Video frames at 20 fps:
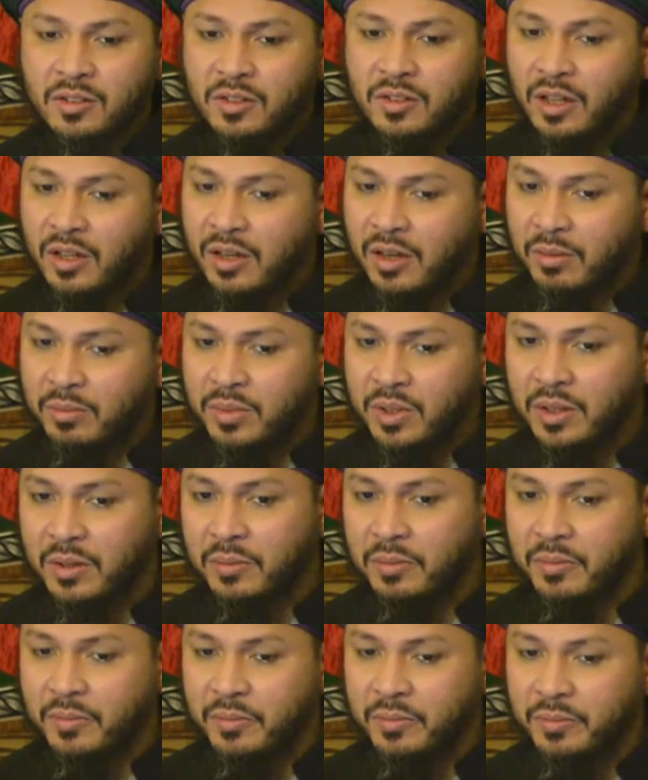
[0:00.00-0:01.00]
Ya Rabbi,
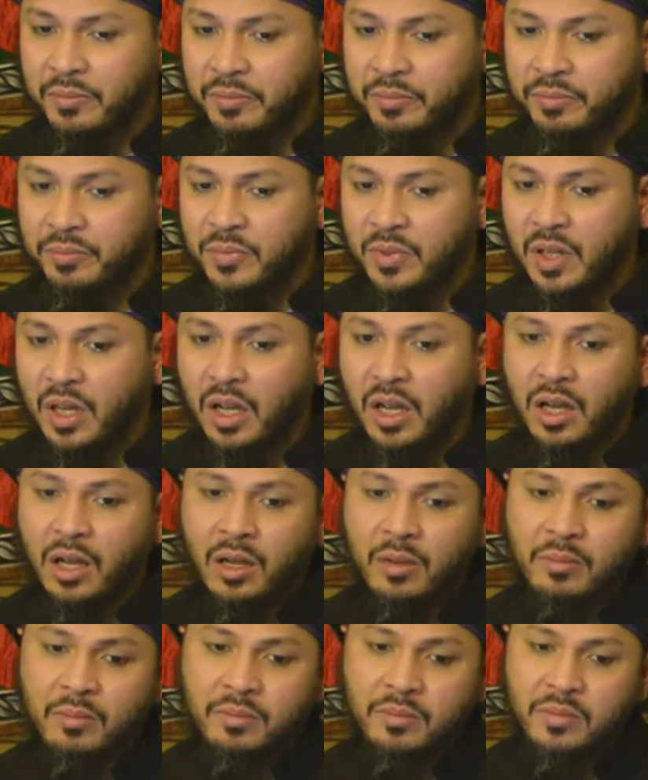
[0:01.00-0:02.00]

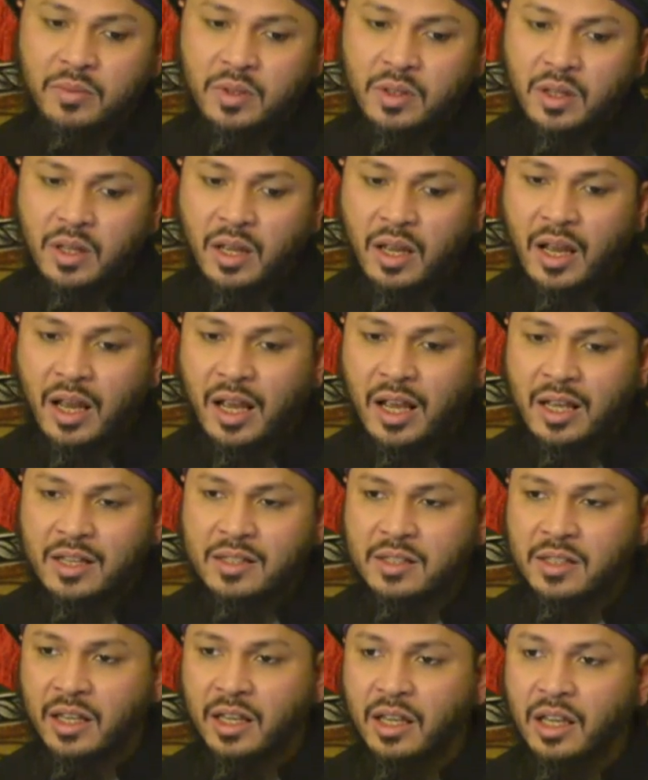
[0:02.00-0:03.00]
I'm
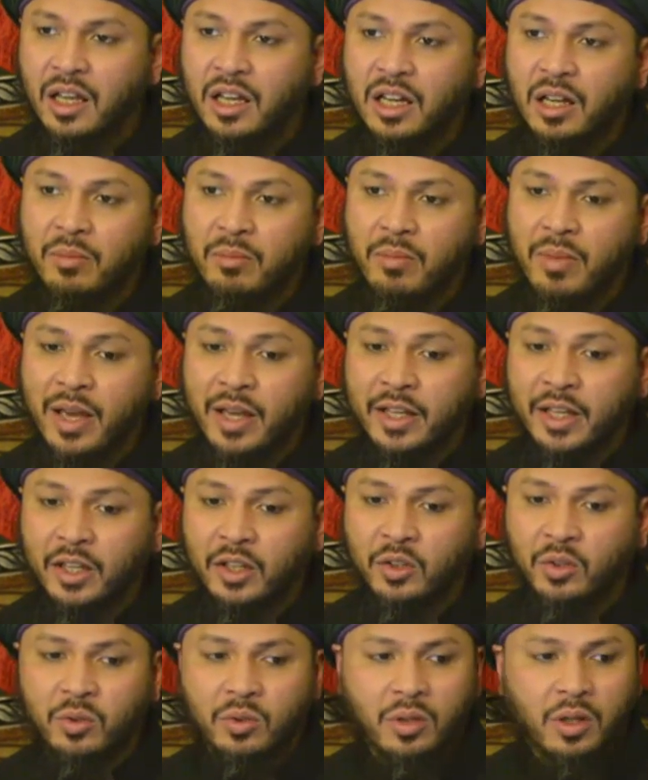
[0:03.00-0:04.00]
asking and I'm begging
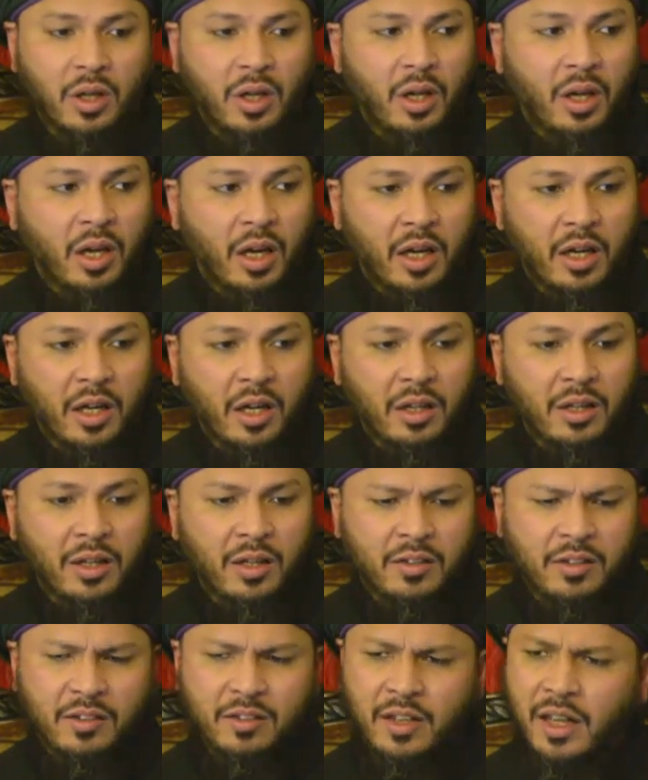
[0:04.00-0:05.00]
you. And Allah
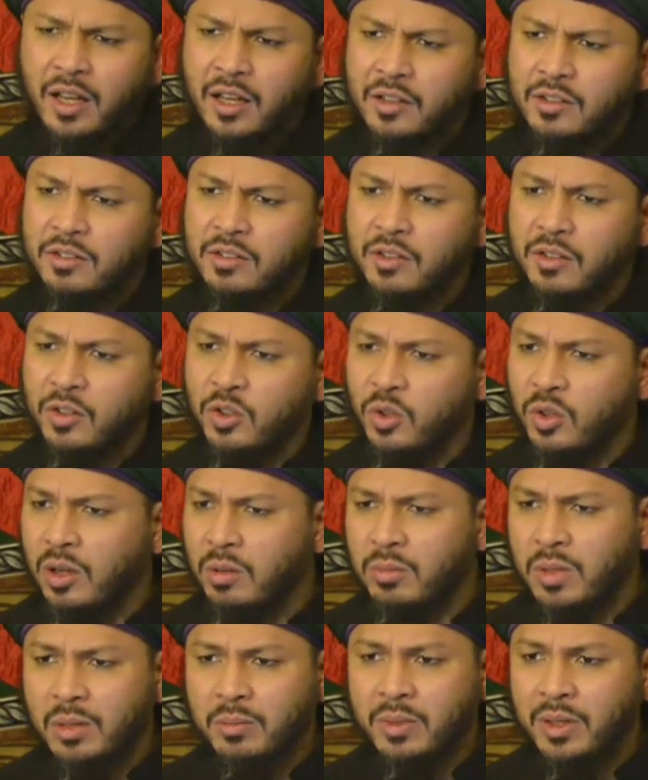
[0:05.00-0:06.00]
says, ask. You are
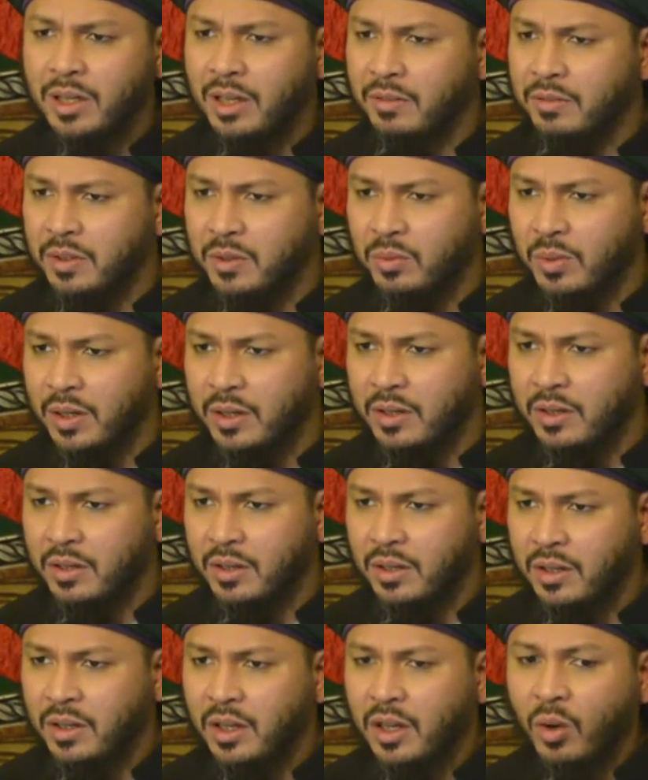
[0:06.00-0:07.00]
my beloved one.
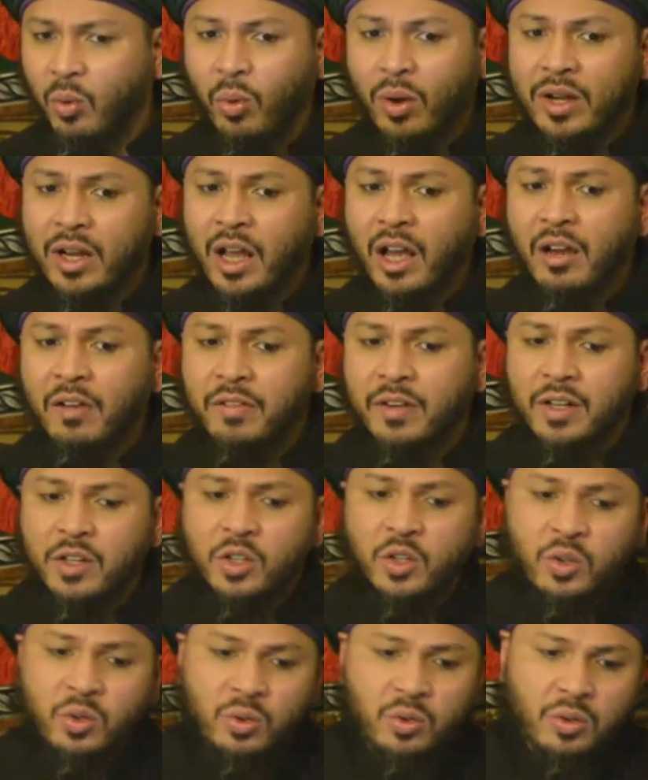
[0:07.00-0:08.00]
Whatever
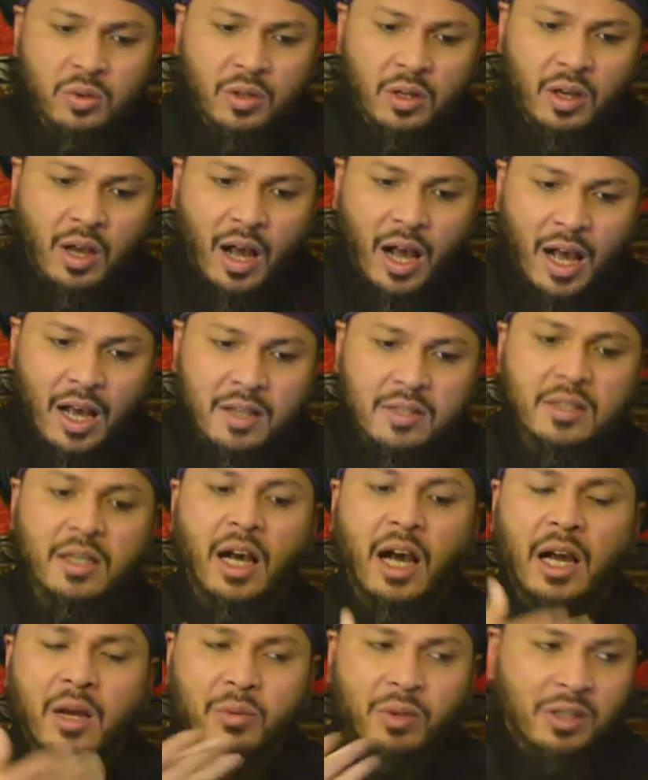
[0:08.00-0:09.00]
you ask,
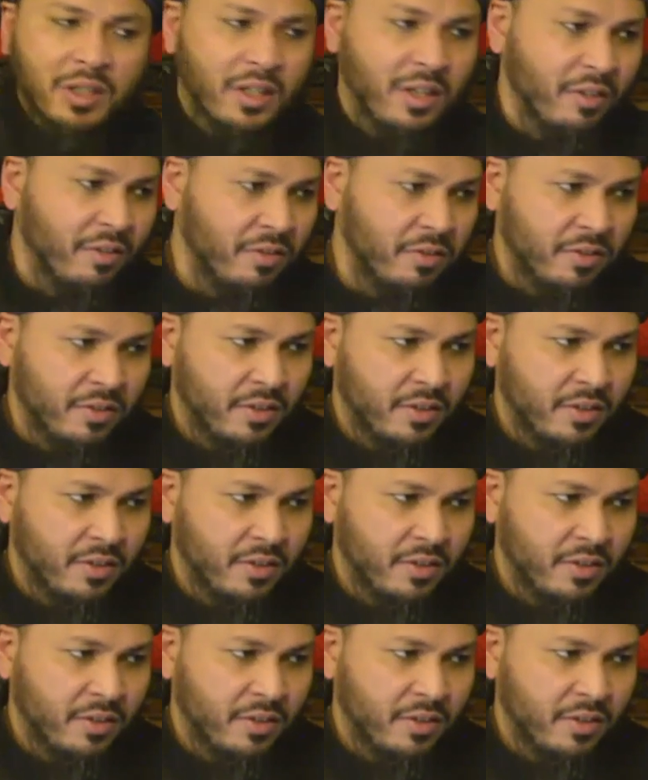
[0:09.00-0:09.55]
I will give.